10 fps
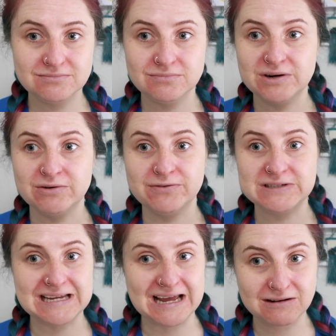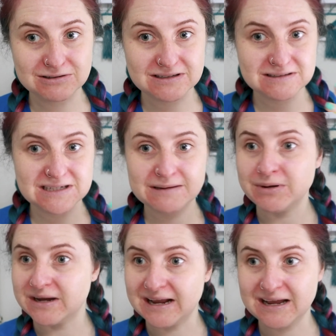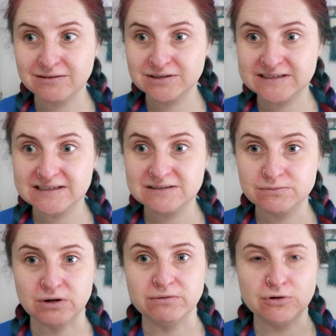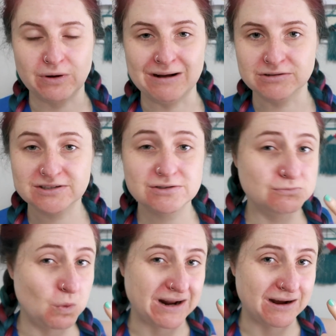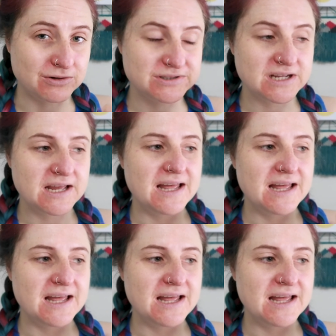we're obviously house hunting, buying houses. Well, not houses, one house.